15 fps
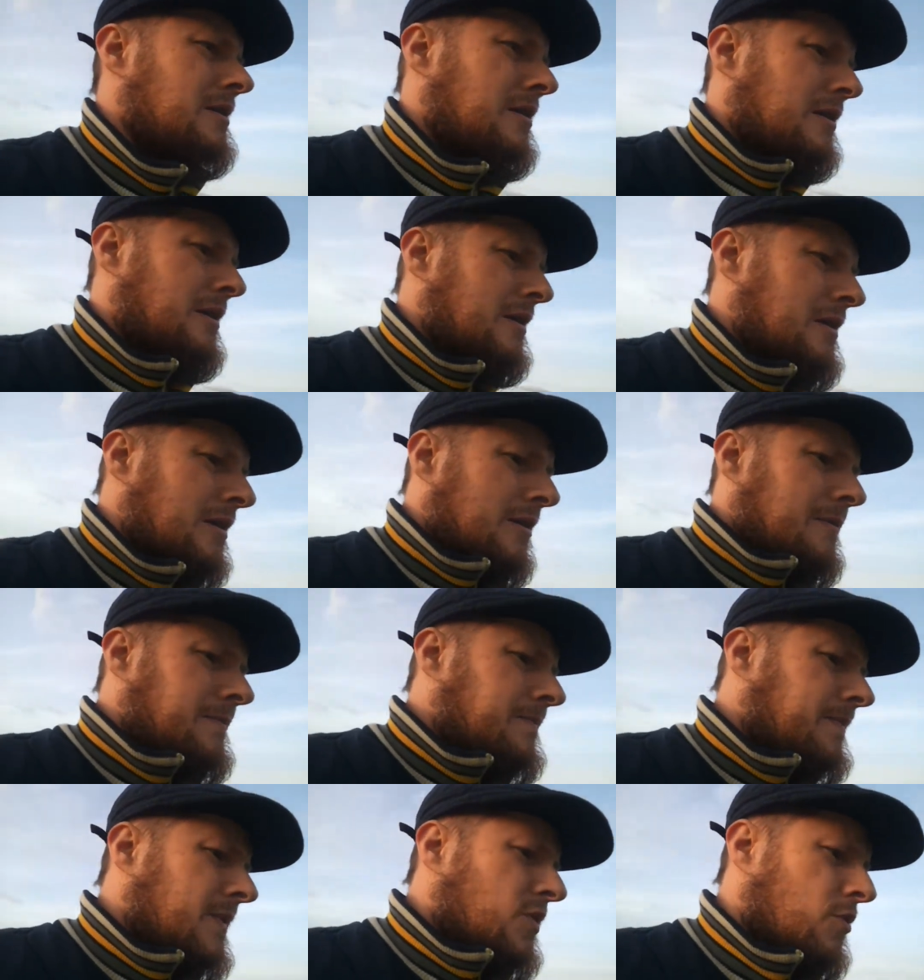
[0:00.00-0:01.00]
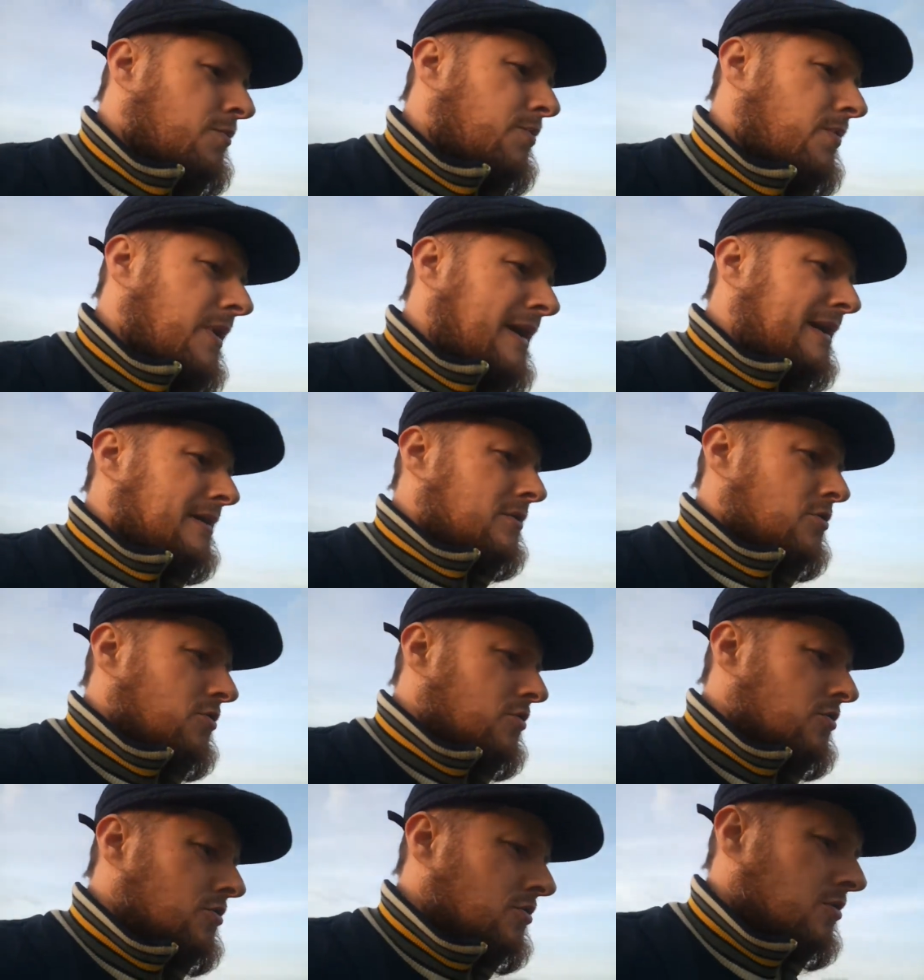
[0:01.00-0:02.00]
you know, praying to
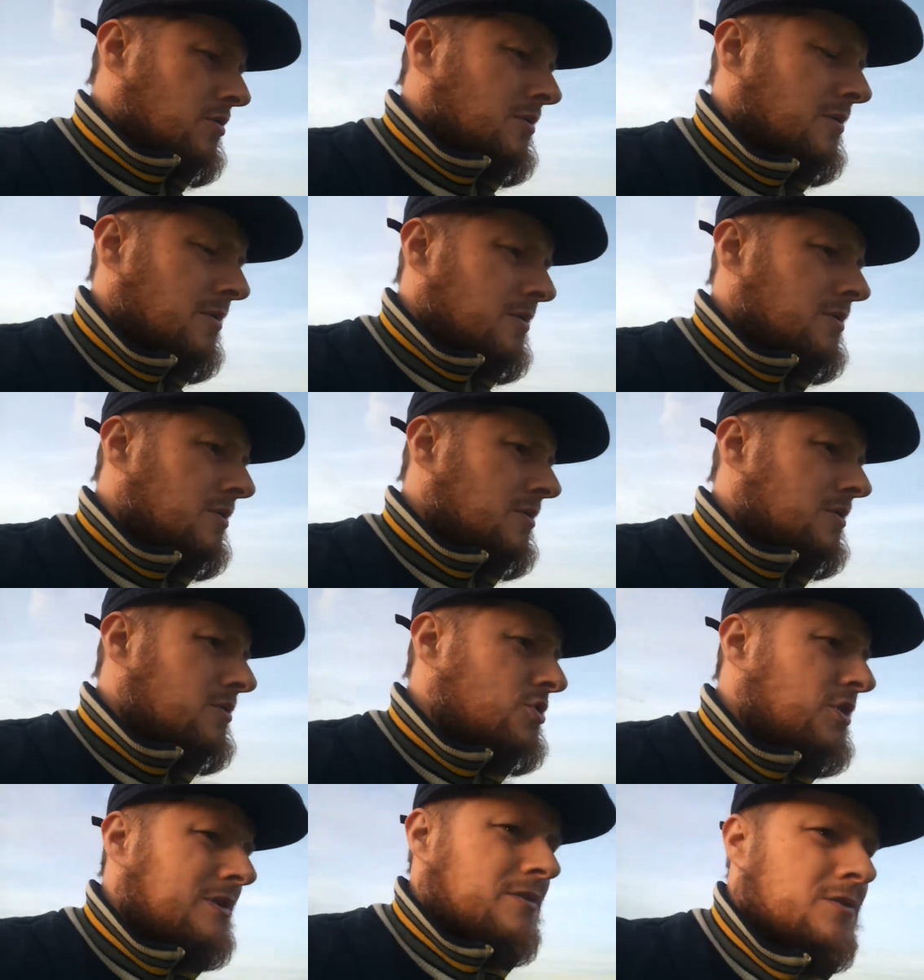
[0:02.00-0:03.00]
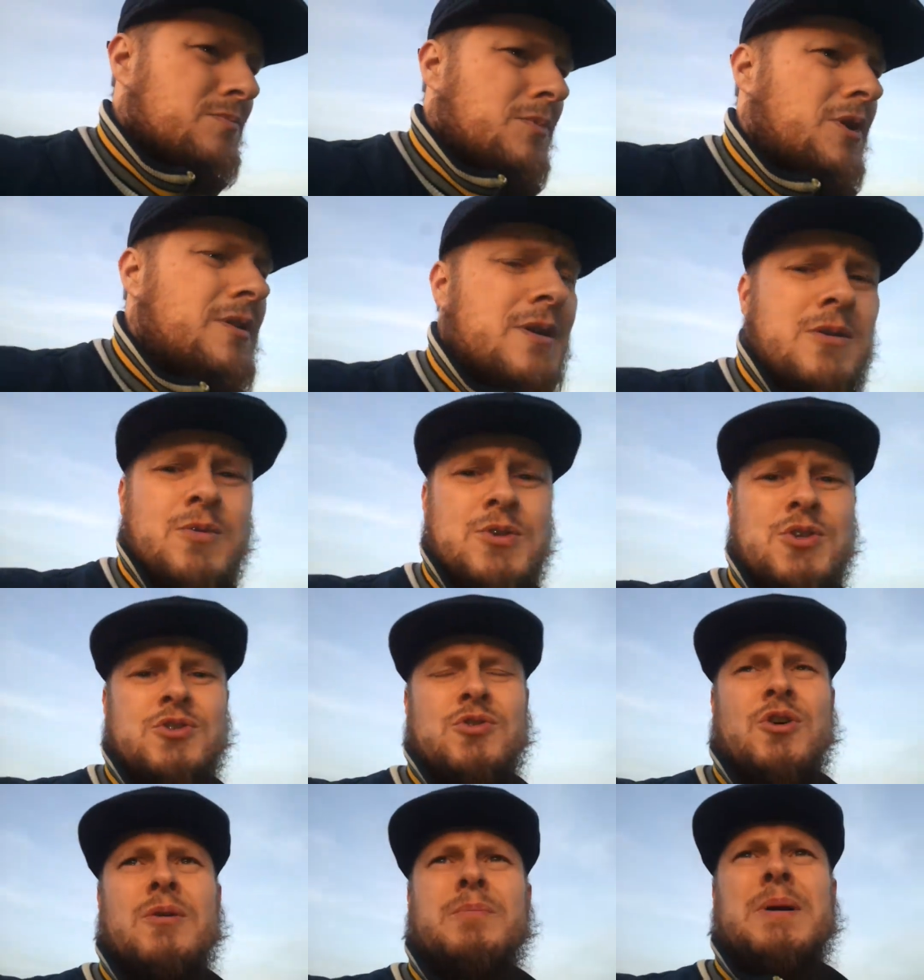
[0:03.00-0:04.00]
Jesus' mother, which is not
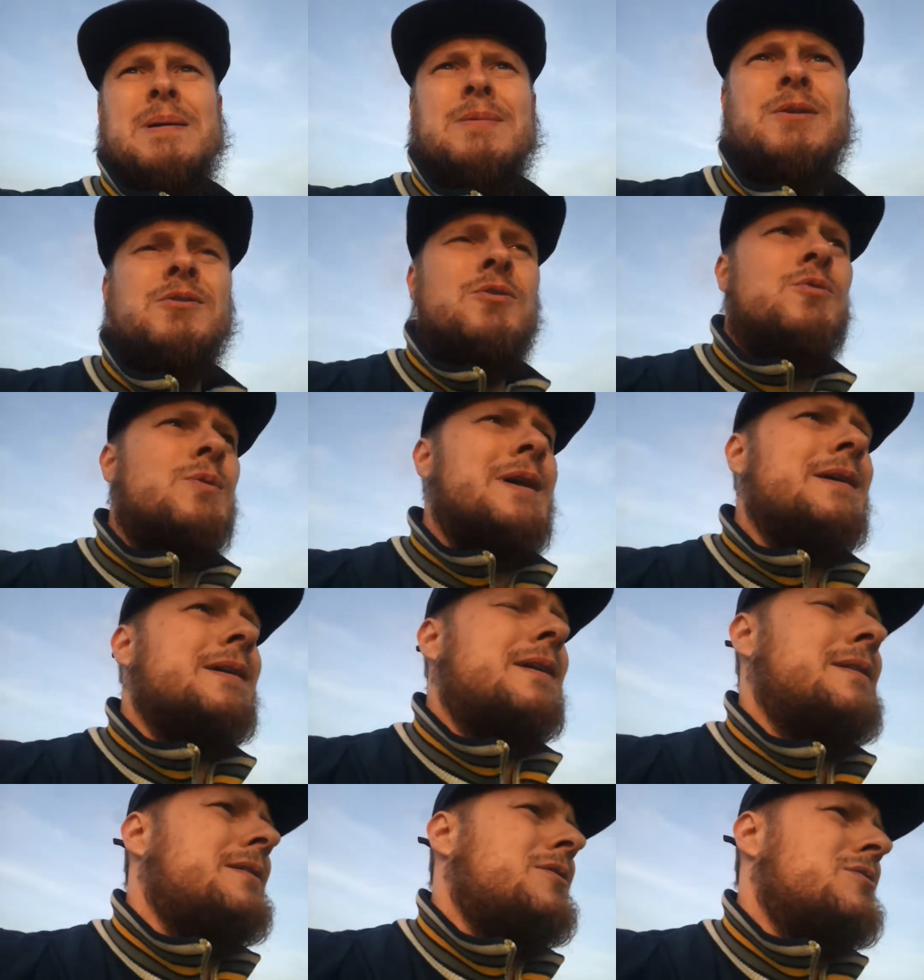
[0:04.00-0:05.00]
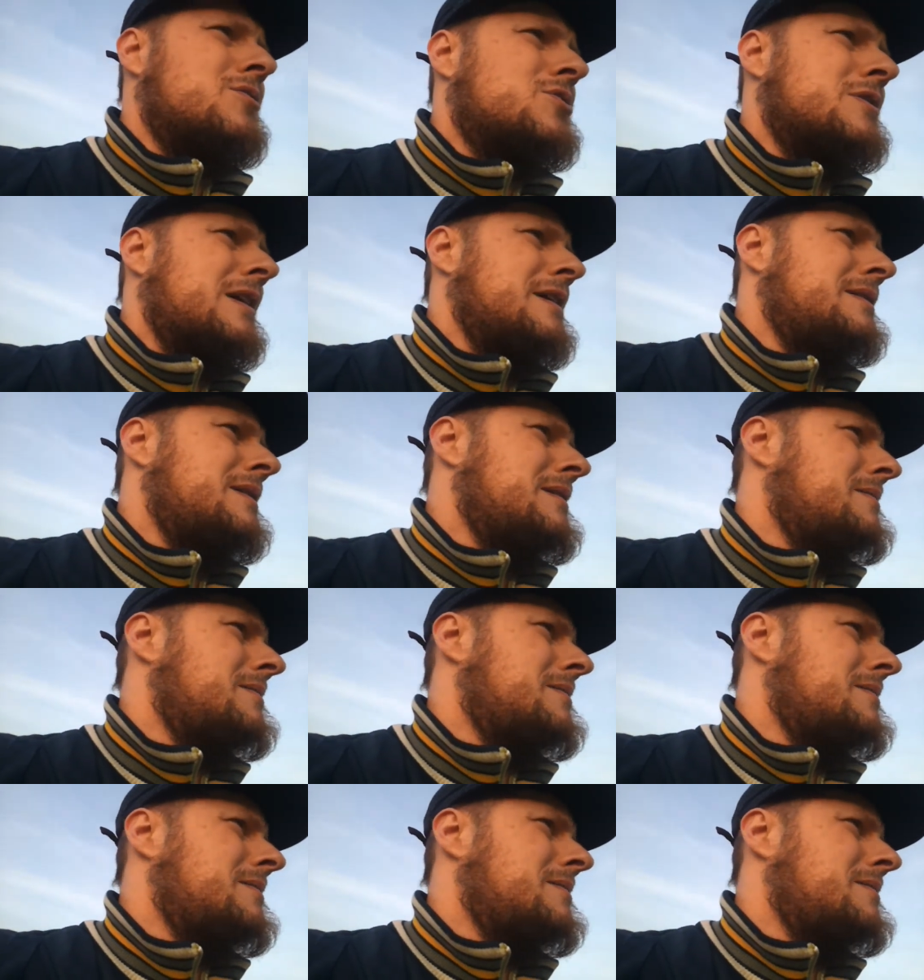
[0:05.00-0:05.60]
biblical. Why can't they understand that? They, they